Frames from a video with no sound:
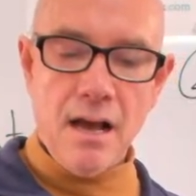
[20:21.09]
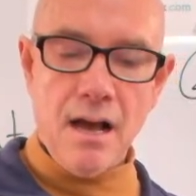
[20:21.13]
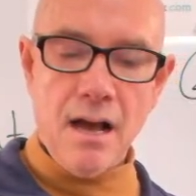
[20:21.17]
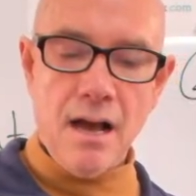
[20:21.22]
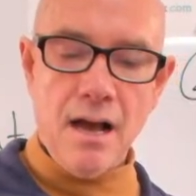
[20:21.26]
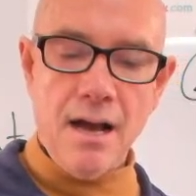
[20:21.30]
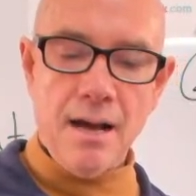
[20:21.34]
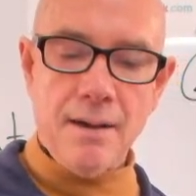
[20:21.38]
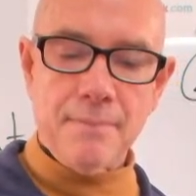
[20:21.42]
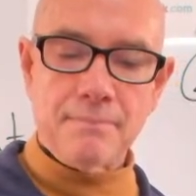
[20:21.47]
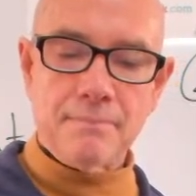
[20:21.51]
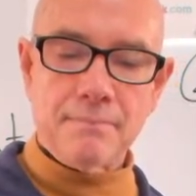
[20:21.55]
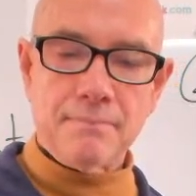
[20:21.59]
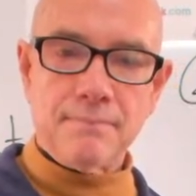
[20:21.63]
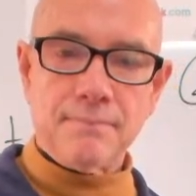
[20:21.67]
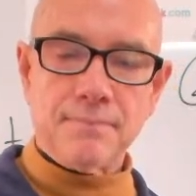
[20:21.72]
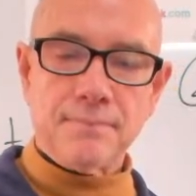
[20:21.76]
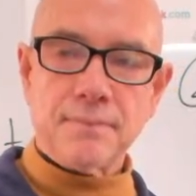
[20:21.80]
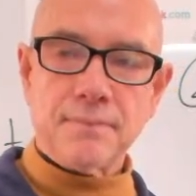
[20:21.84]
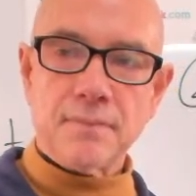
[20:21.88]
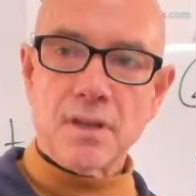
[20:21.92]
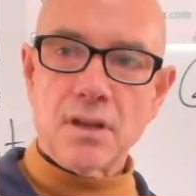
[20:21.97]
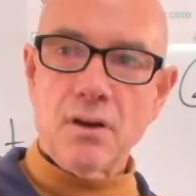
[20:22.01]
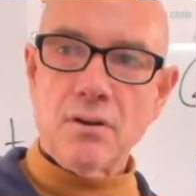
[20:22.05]
Um,
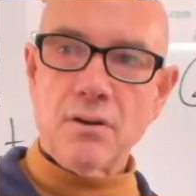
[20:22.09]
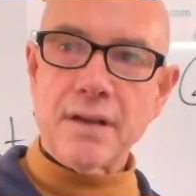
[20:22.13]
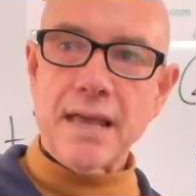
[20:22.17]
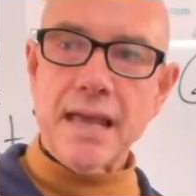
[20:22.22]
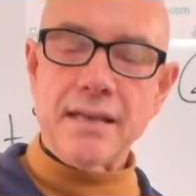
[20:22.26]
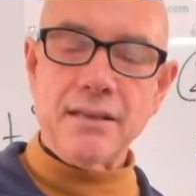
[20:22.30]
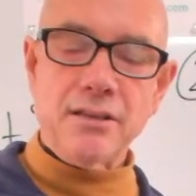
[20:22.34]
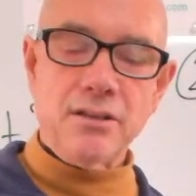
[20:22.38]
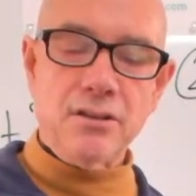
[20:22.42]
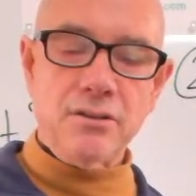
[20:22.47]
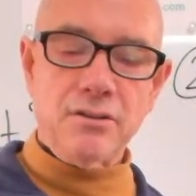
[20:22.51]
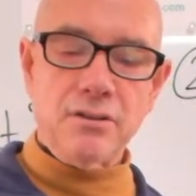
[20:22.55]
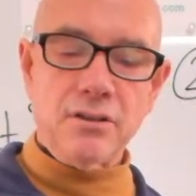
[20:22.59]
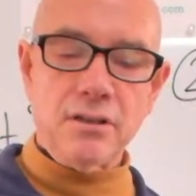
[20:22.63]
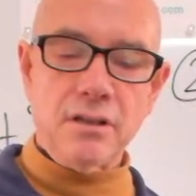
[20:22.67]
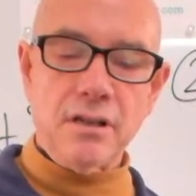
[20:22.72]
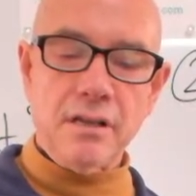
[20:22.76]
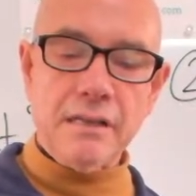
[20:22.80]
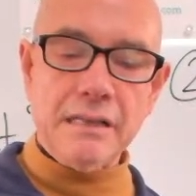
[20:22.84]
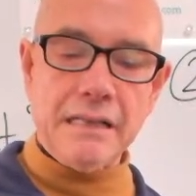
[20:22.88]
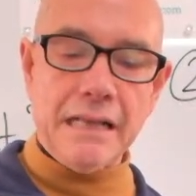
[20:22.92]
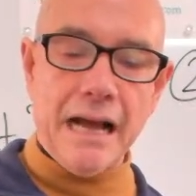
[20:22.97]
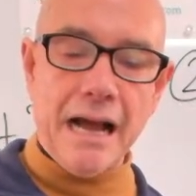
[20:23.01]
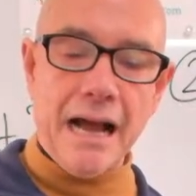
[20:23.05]
okay, you
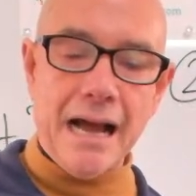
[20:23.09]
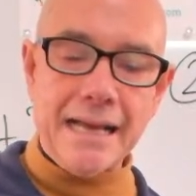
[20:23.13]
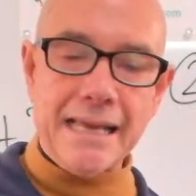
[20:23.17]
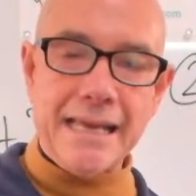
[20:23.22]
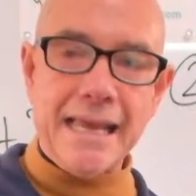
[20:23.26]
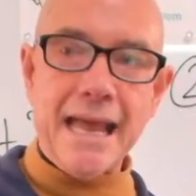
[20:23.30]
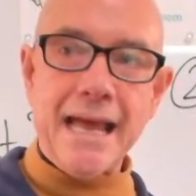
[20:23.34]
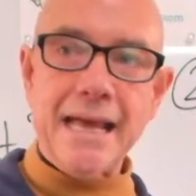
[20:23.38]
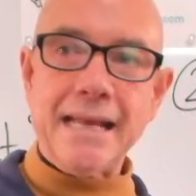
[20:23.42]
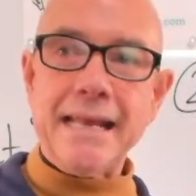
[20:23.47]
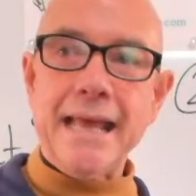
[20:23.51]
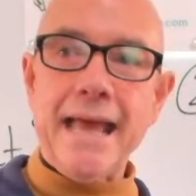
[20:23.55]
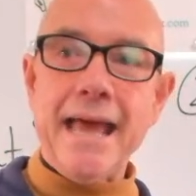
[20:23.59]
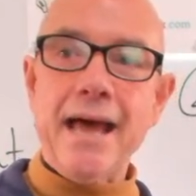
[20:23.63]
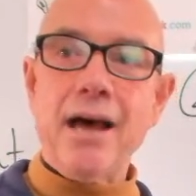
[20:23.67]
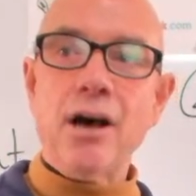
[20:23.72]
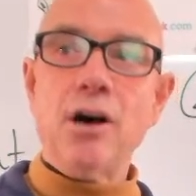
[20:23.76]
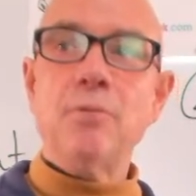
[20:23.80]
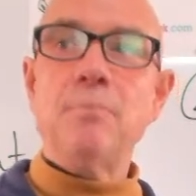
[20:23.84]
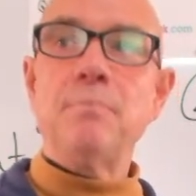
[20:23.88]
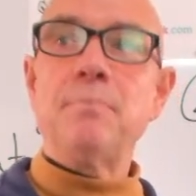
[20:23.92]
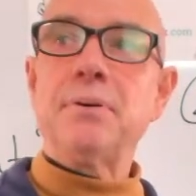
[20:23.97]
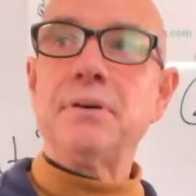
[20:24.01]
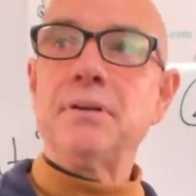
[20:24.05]
I can't
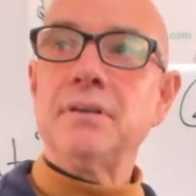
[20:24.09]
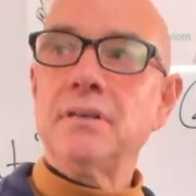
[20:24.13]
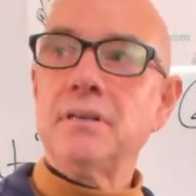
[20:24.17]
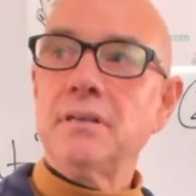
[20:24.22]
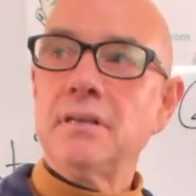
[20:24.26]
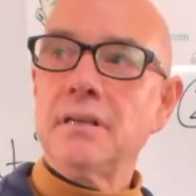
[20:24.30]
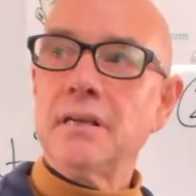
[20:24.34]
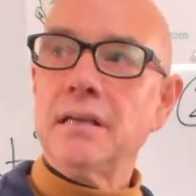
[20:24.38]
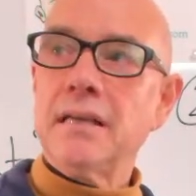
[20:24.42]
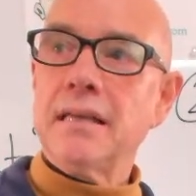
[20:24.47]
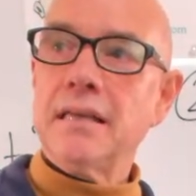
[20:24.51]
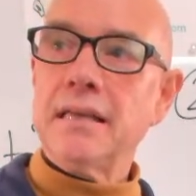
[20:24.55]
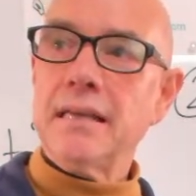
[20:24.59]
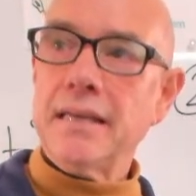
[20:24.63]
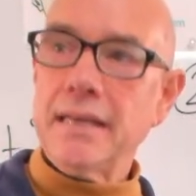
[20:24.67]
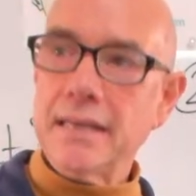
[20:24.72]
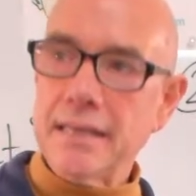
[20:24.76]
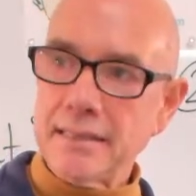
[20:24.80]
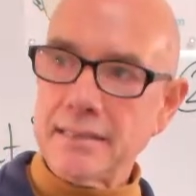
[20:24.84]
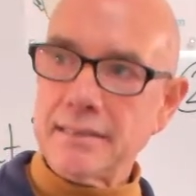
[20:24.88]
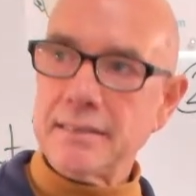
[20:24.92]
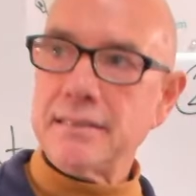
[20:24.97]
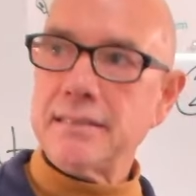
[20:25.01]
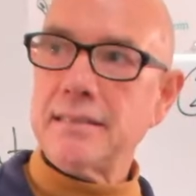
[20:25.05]
help
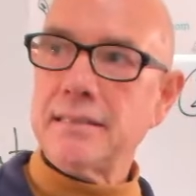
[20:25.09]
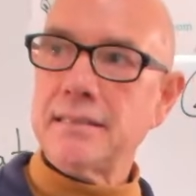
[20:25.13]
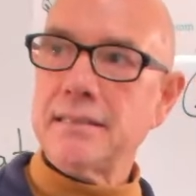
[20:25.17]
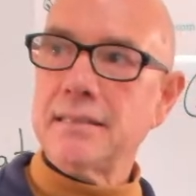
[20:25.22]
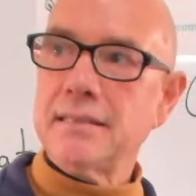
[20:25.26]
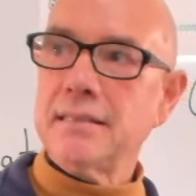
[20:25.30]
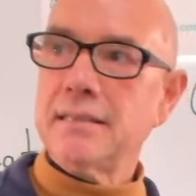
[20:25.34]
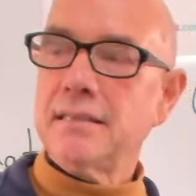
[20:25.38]
it.